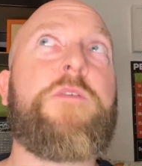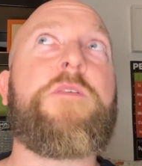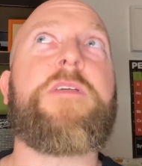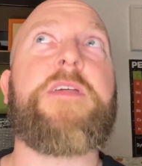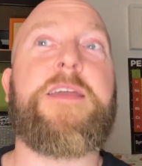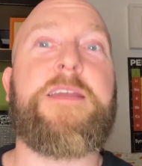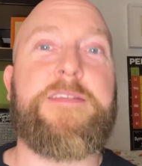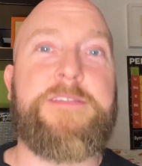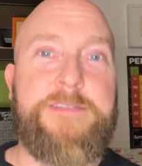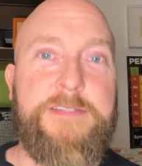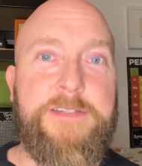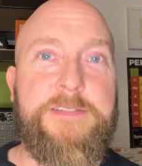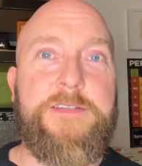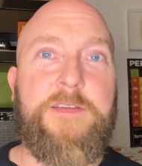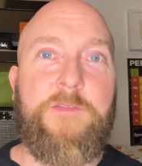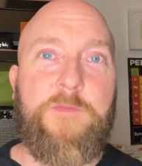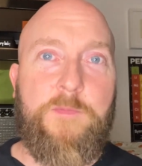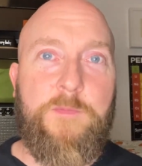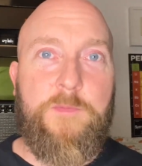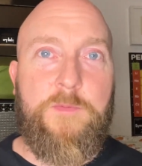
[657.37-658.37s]
things since
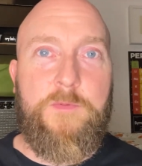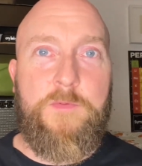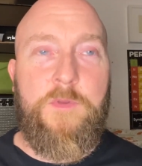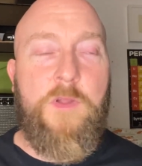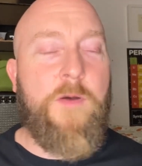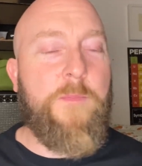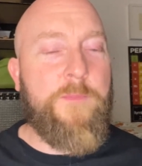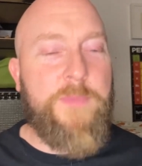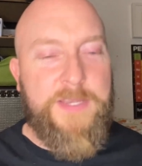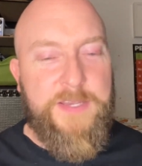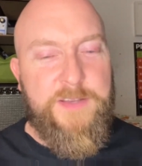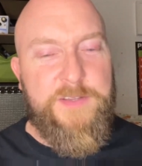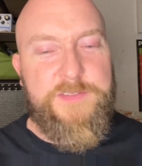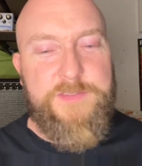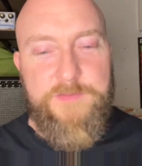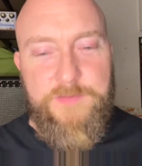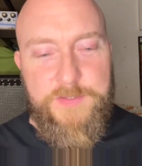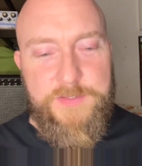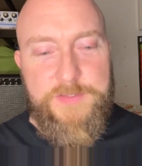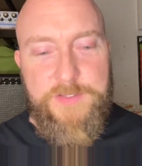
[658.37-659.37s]
I've, not because
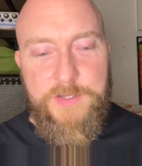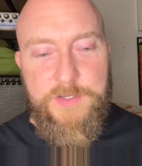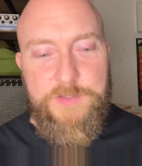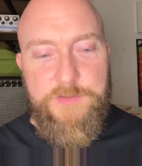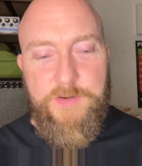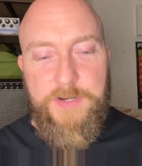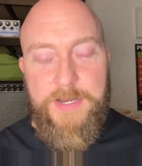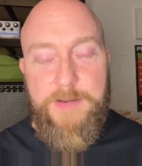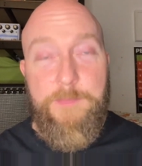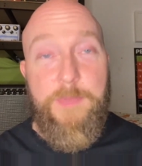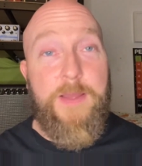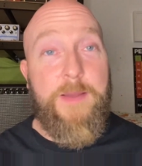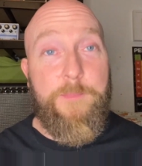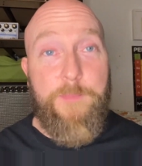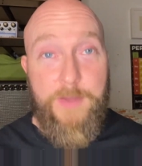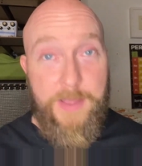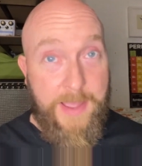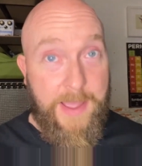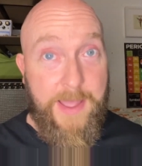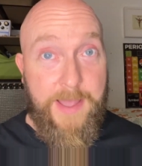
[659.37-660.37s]
of the sertraline, but
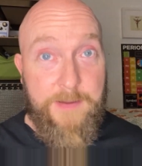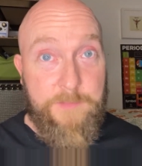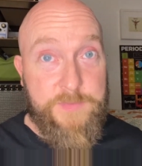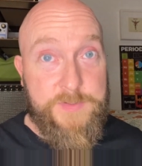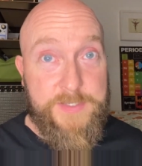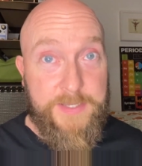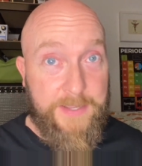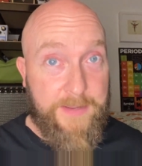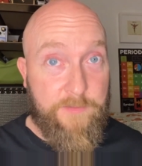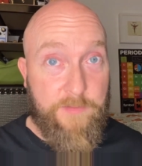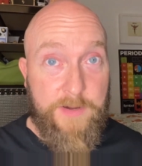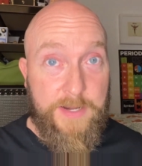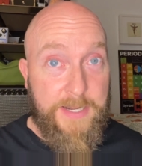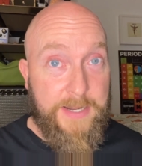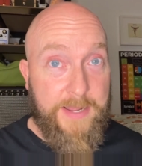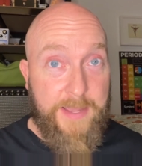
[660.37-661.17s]
perhaps it really